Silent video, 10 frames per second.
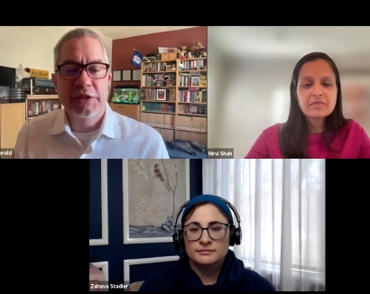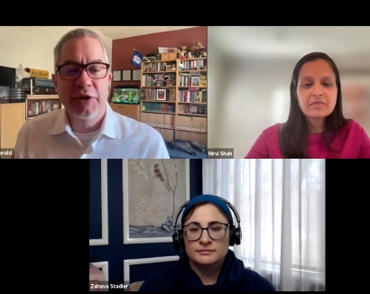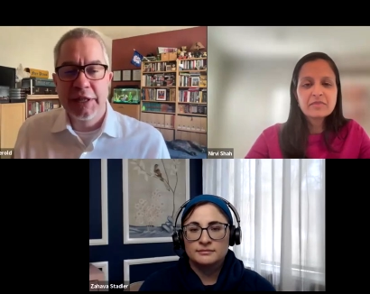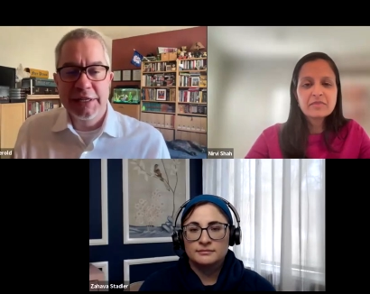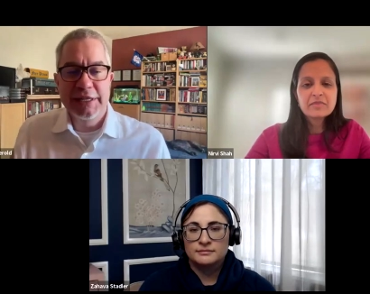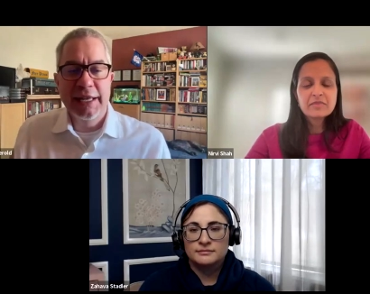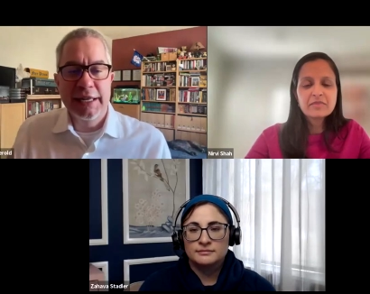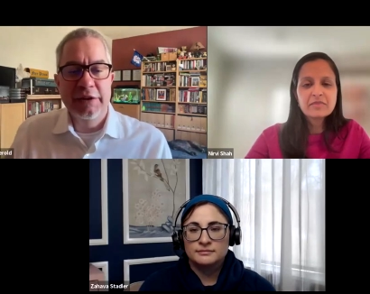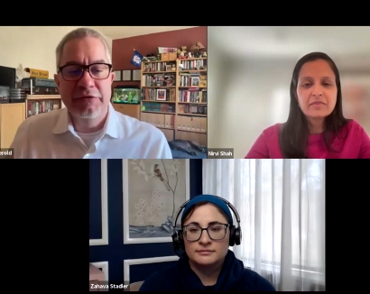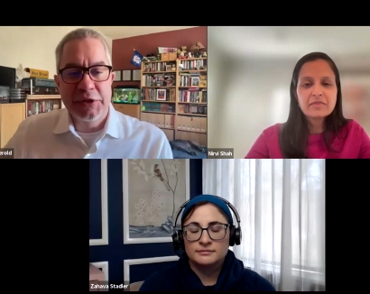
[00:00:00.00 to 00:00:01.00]
Speaker 1: And this
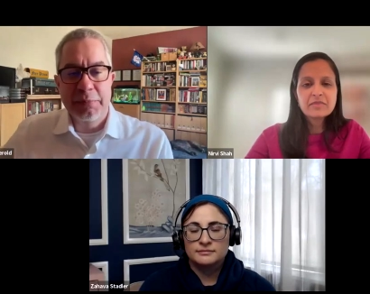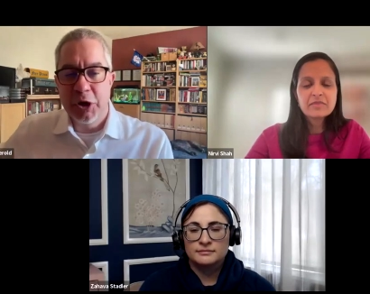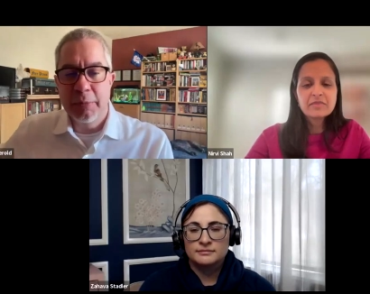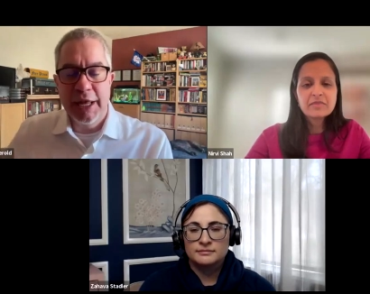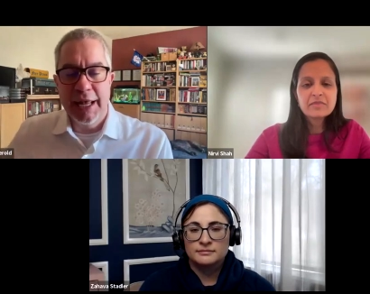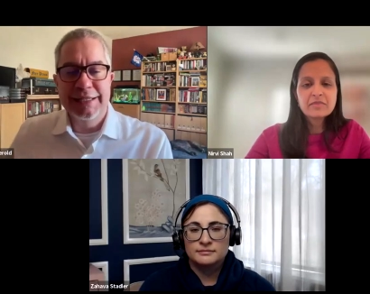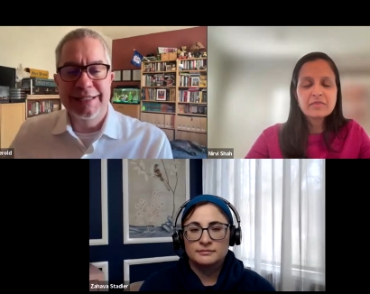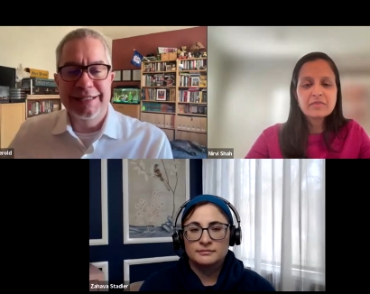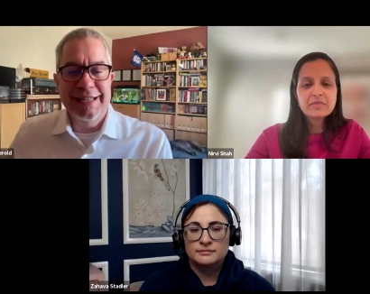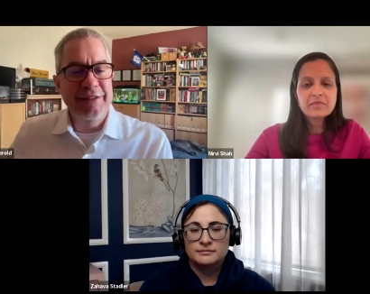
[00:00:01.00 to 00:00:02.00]
idea of suburbia as a
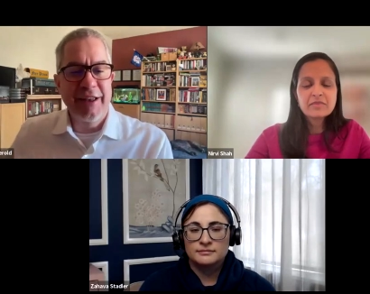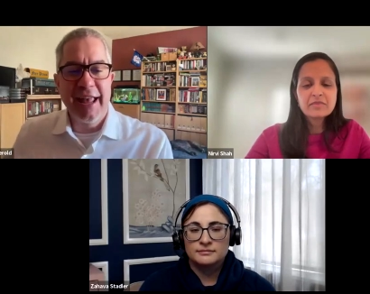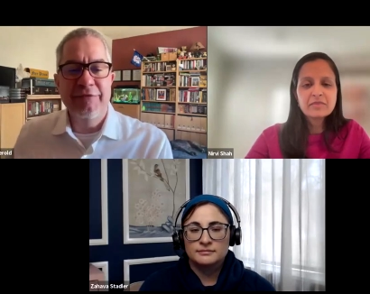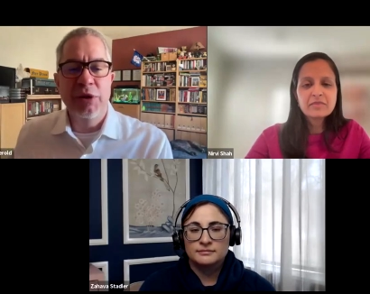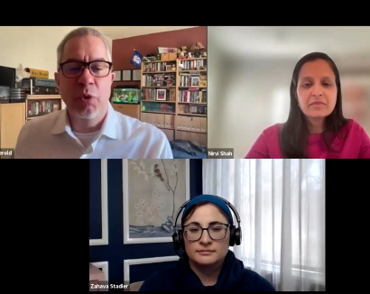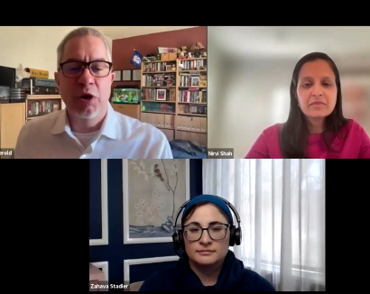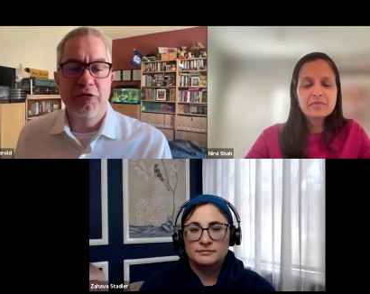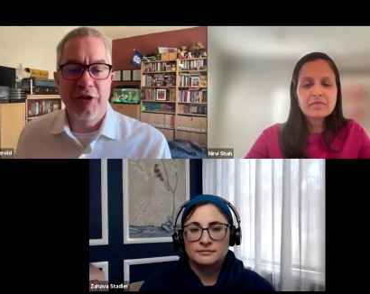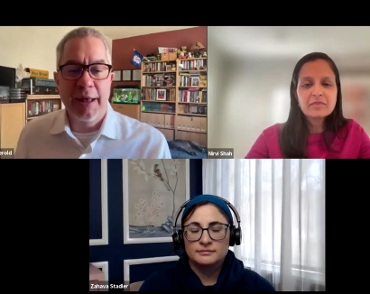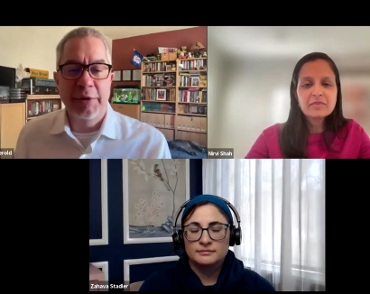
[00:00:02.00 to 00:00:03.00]
safe haven where
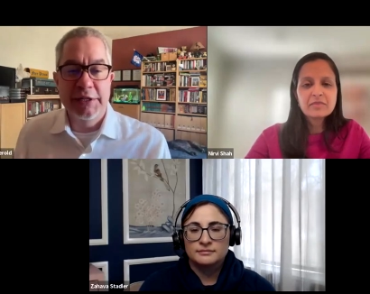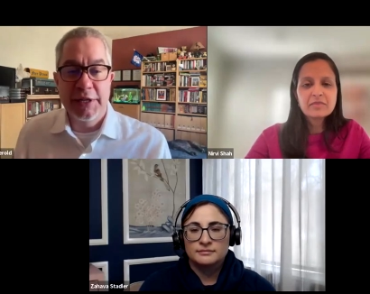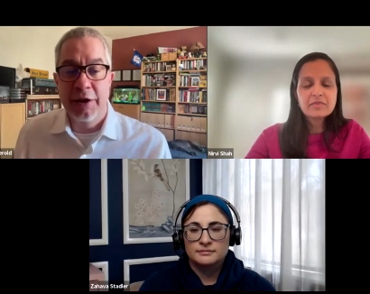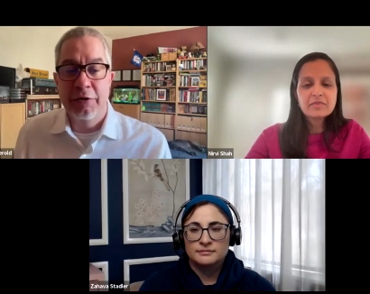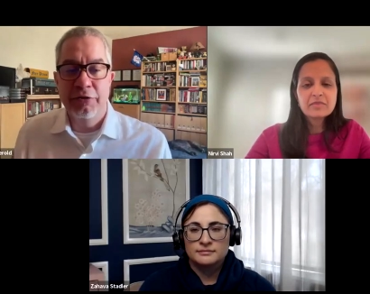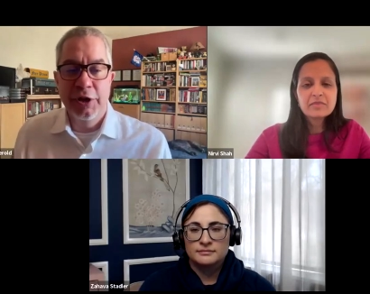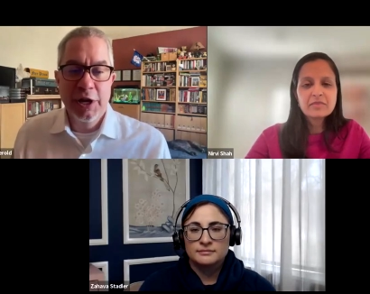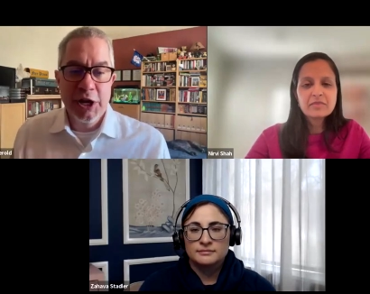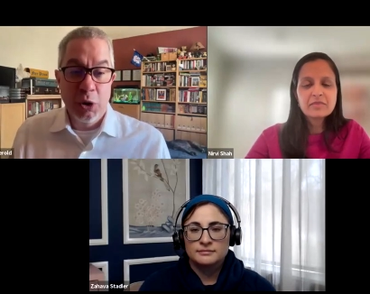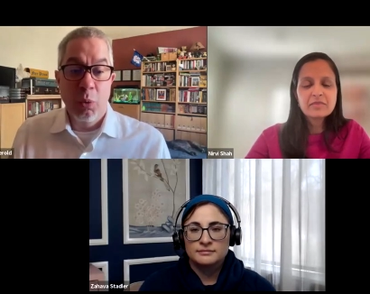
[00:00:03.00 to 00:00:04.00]
families of,
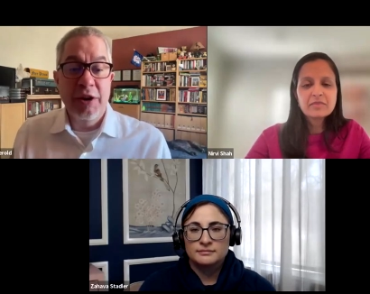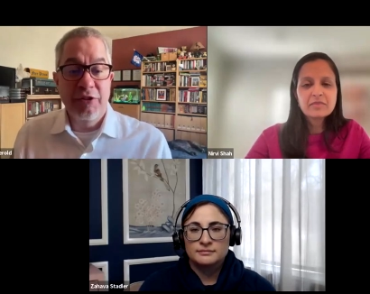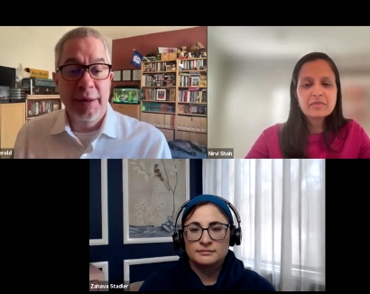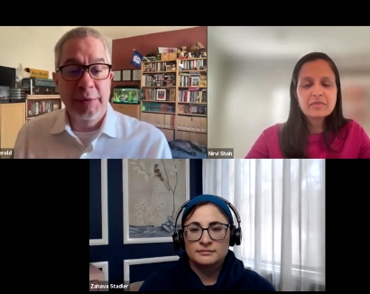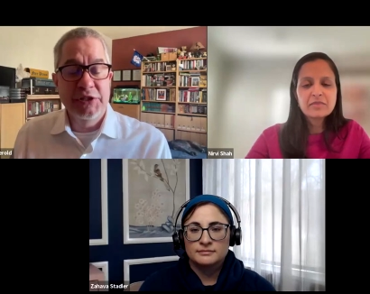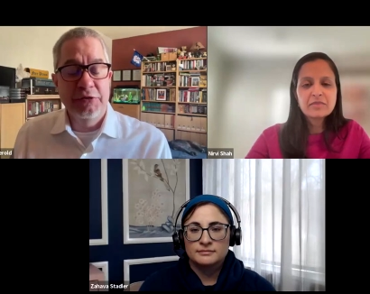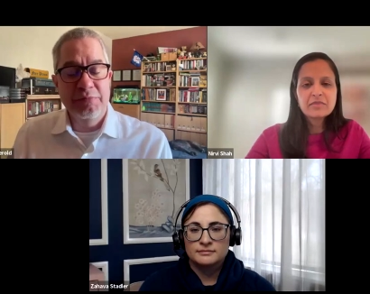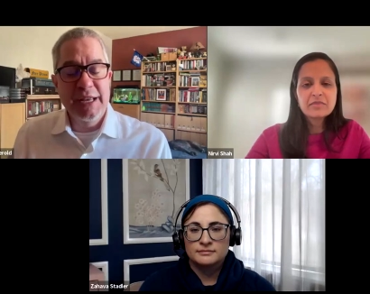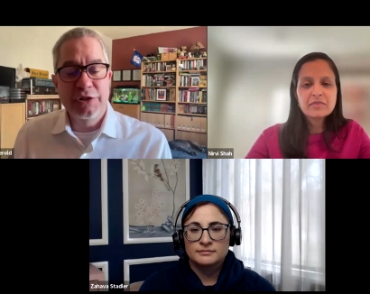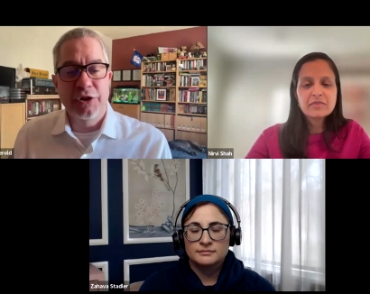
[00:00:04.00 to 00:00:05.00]
you know, white families of
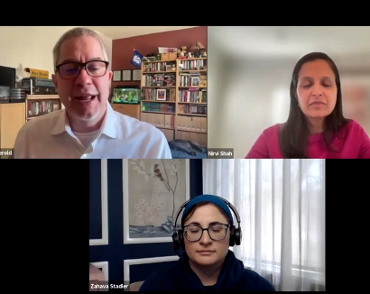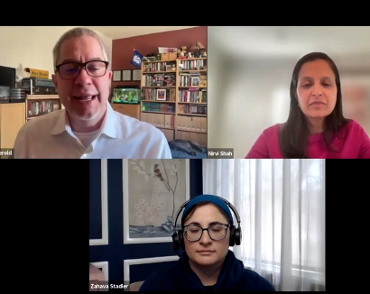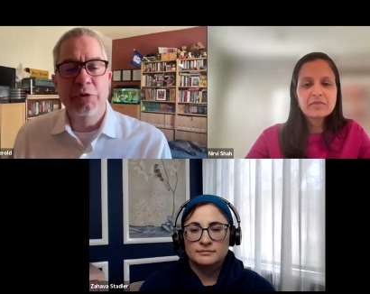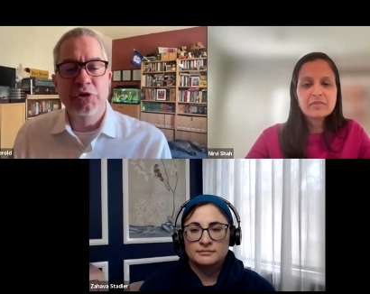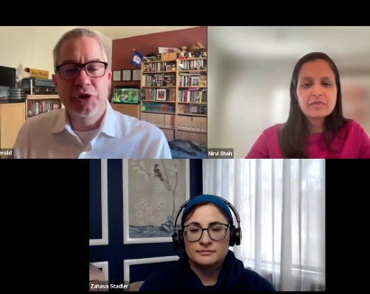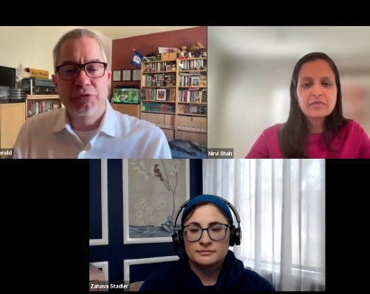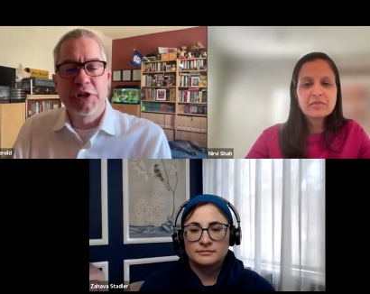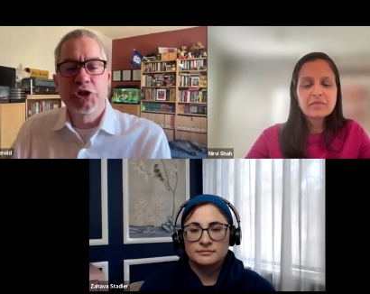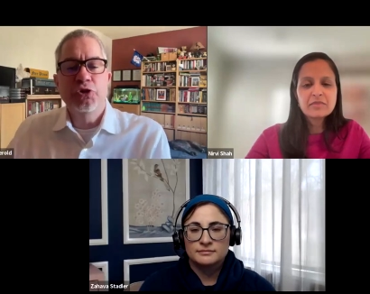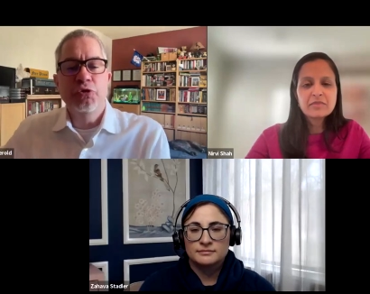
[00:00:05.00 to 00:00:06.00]
means are able to
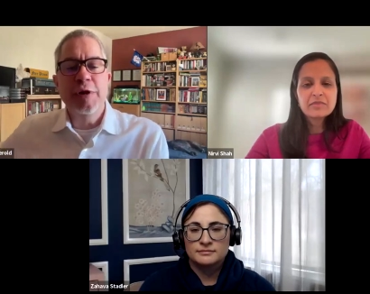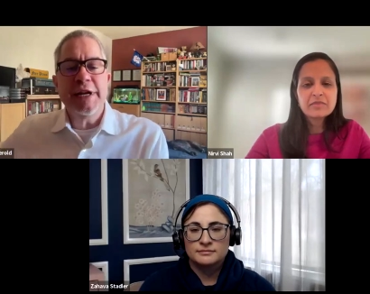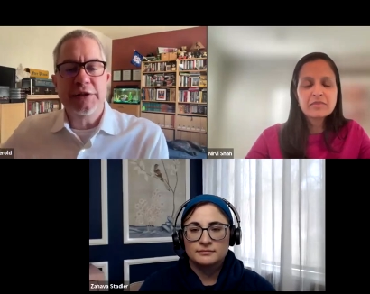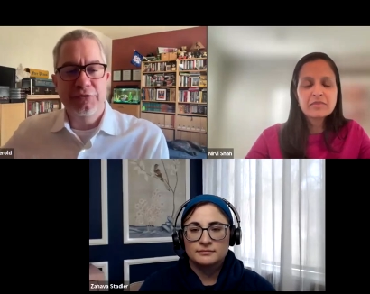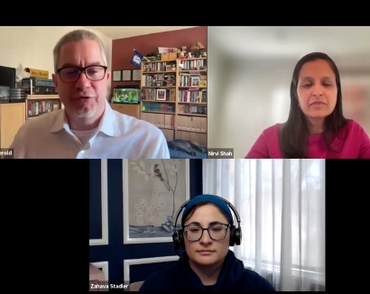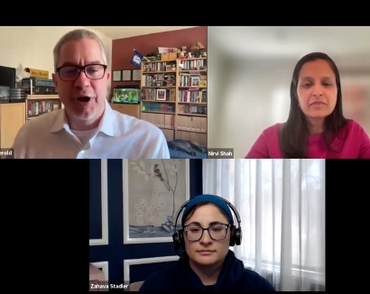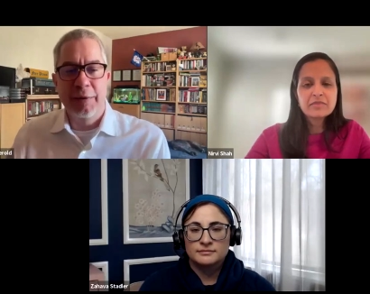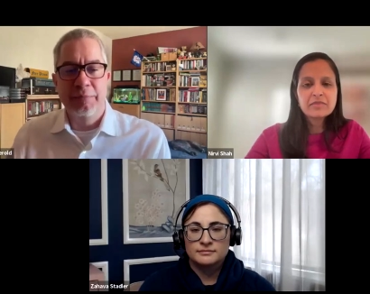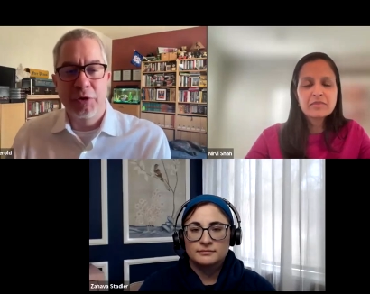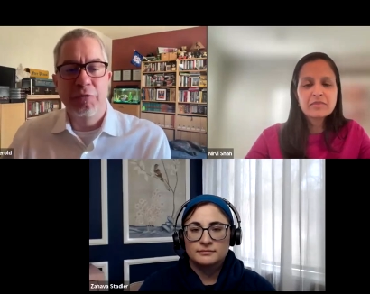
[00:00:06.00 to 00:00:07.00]
retreat
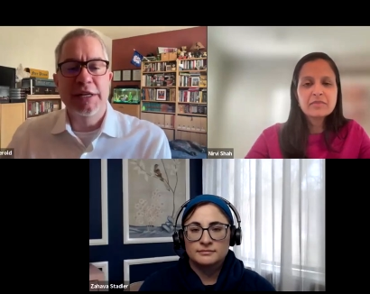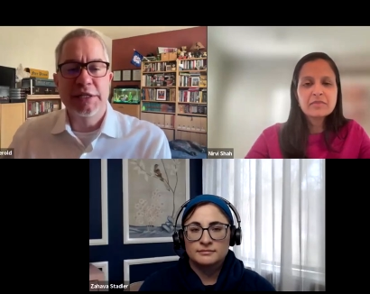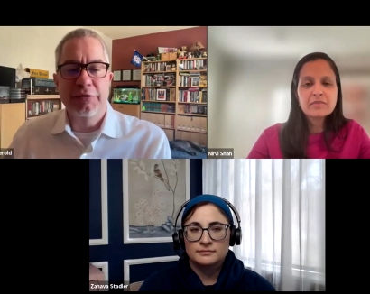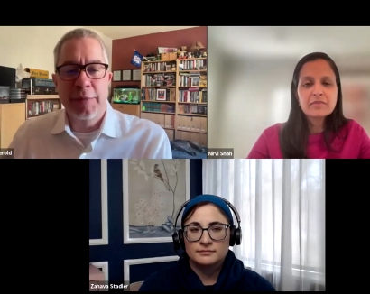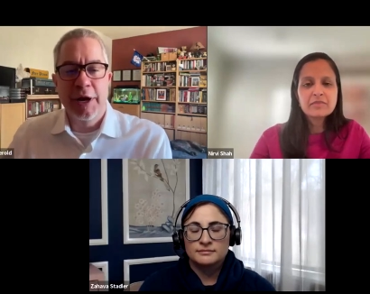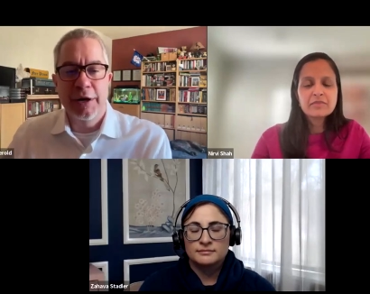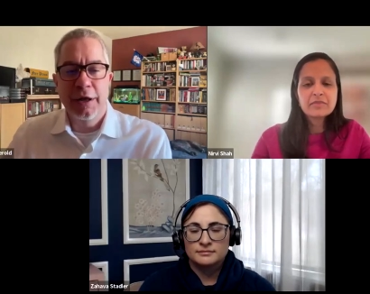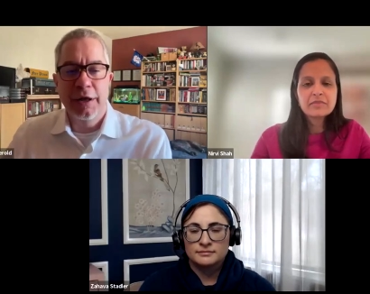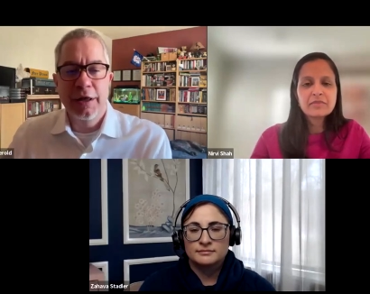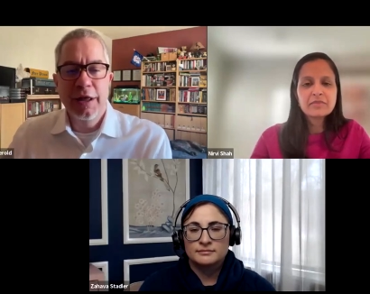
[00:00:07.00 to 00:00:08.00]
from the rest of America